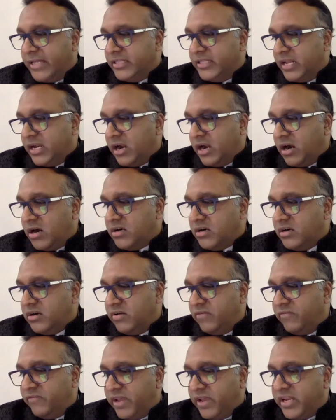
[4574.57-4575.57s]
there are
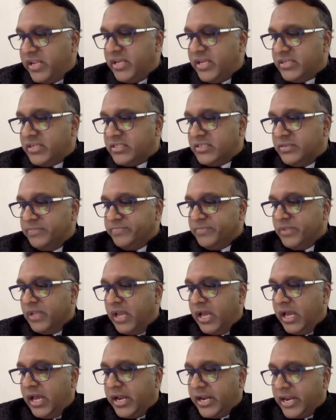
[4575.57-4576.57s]
various
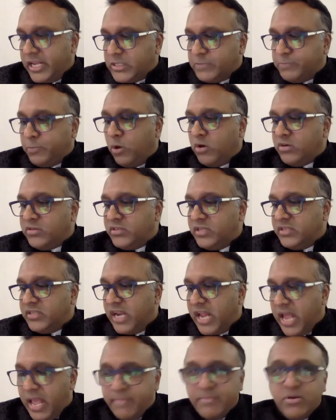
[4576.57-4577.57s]
responses that
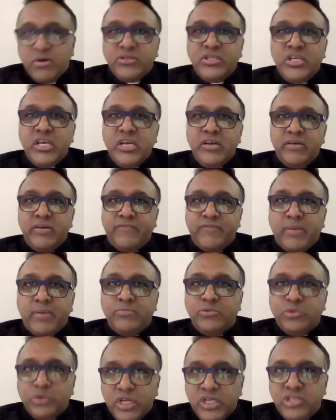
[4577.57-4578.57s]
are emerging
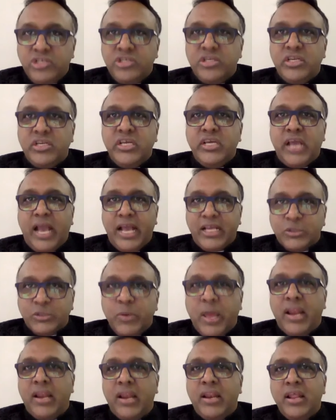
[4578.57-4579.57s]
from judiciary as
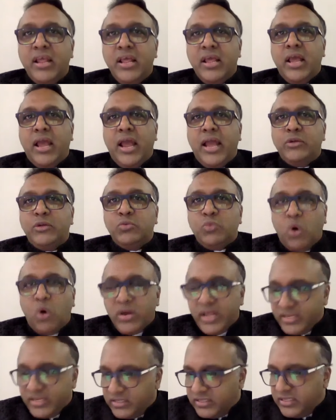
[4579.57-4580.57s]
well. And to
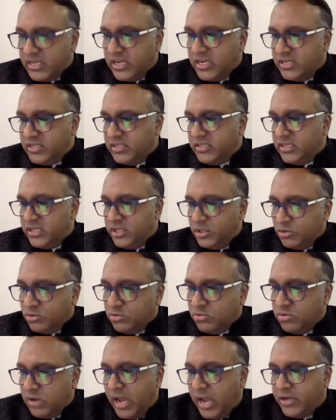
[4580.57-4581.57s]
what extent
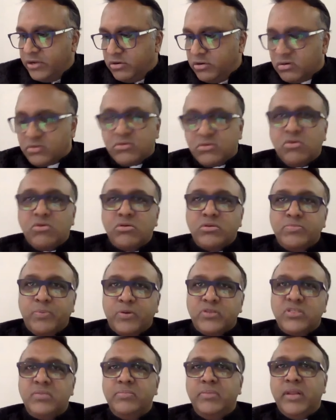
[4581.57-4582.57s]
you and your court
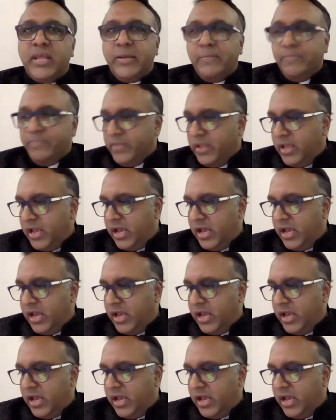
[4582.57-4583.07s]
possibly